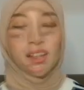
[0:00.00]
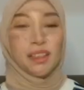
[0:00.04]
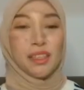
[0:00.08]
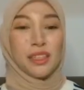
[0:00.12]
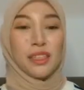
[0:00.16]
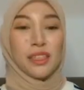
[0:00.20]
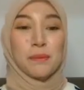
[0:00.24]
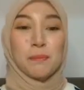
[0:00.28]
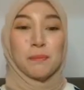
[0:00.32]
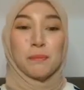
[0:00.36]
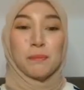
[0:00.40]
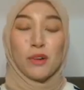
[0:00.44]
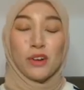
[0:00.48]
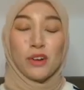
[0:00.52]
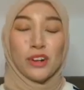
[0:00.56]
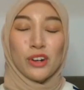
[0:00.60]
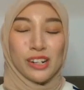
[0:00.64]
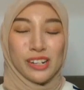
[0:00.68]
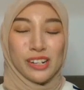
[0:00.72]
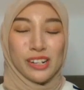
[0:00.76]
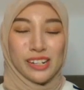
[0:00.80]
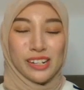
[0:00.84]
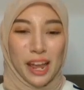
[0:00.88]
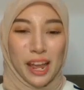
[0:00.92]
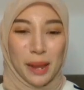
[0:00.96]
the more
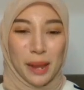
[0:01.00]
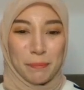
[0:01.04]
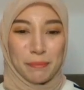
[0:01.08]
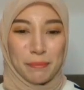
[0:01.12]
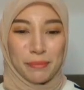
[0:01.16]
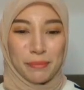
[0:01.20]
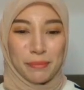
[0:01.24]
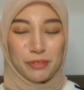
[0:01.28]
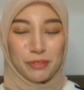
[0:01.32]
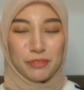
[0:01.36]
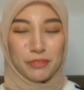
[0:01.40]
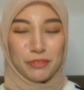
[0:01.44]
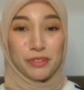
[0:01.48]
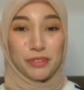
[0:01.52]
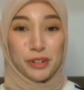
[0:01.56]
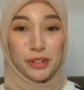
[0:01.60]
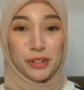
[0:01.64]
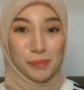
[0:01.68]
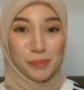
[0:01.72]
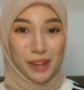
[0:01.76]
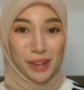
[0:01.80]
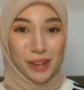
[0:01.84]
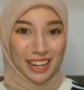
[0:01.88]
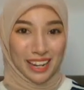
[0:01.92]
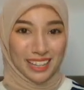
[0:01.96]
debt a
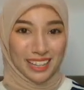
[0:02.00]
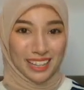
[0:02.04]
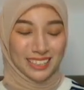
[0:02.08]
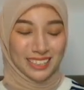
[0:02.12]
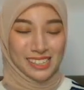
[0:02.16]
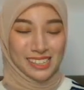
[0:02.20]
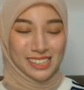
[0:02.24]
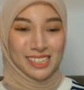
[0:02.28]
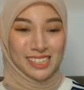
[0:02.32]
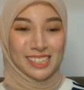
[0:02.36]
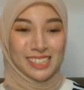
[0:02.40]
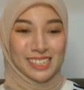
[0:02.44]
firm has,